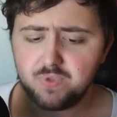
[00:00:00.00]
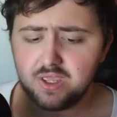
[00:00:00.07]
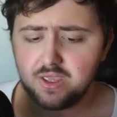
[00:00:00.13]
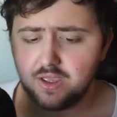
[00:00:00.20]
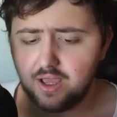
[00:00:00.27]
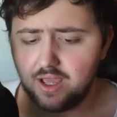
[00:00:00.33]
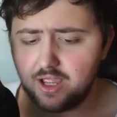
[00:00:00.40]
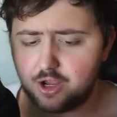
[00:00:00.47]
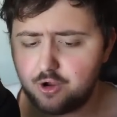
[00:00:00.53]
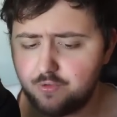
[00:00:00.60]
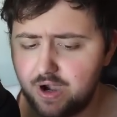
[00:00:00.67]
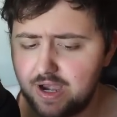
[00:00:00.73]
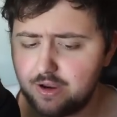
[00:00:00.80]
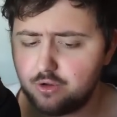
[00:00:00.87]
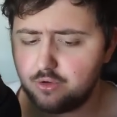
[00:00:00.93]

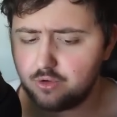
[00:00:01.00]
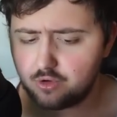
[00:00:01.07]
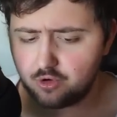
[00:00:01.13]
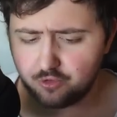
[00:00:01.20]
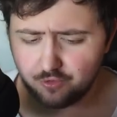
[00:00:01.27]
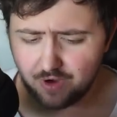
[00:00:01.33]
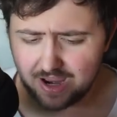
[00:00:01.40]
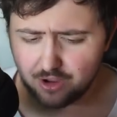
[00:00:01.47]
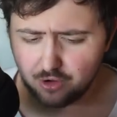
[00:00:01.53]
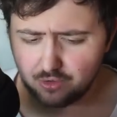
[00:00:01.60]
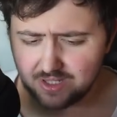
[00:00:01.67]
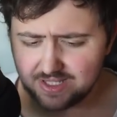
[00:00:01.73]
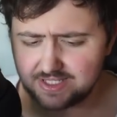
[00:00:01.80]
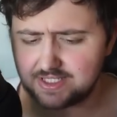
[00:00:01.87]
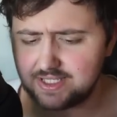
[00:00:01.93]

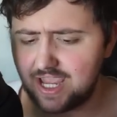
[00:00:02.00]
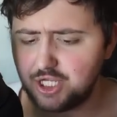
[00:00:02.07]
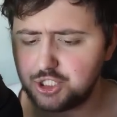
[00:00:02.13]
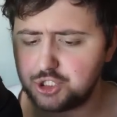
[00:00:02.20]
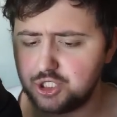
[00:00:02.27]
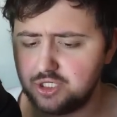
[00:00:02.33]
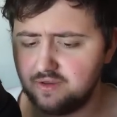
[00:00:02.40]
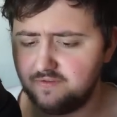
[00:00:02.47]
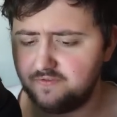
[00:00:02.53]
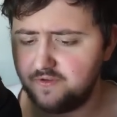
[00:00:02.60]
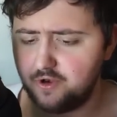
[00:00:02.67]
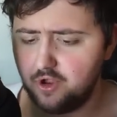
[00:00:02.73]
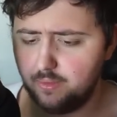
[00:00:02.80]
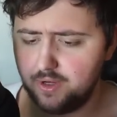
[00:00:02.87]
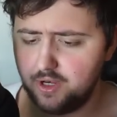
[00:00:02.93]
Cryolization
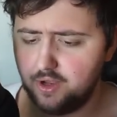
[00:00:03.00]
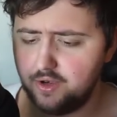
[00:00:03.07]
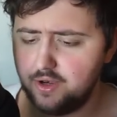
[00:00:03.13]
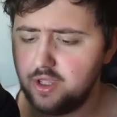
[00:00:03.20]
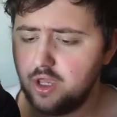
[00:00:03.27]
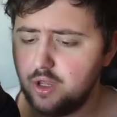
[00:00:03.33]
phenomenon,